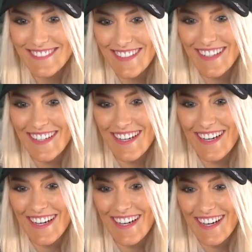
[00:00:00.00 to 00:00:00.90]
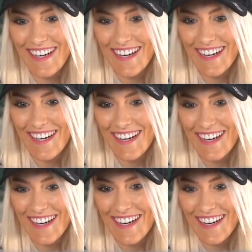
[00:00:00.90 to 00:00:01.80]

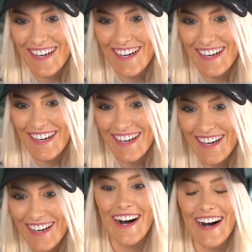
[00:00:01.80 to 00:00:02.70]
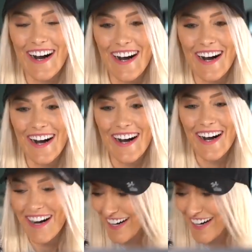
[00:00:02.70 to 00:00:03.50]
This person isn't speaking.